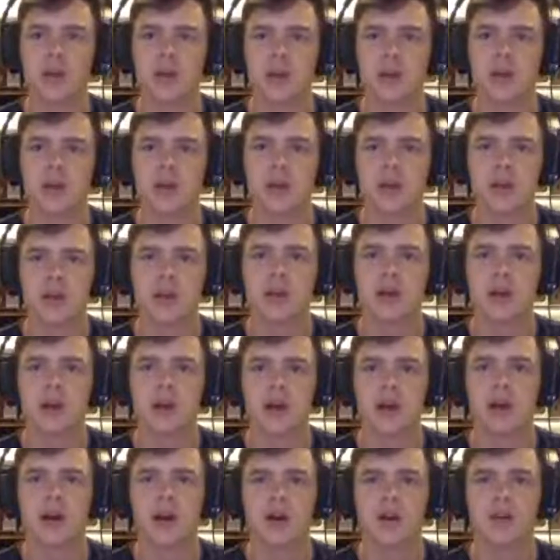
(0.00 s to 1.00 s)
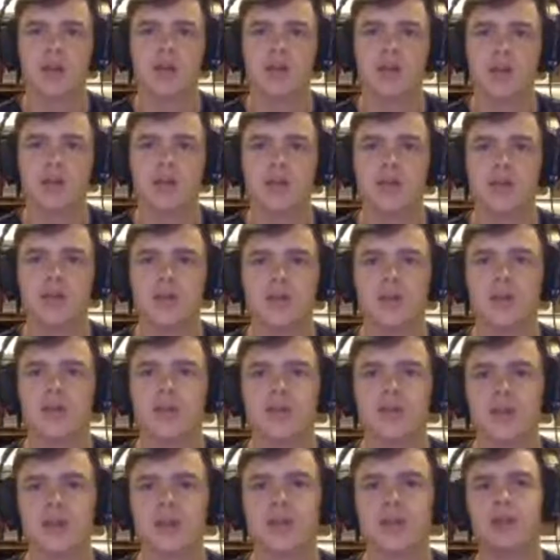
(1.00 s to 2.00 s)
sort of sickly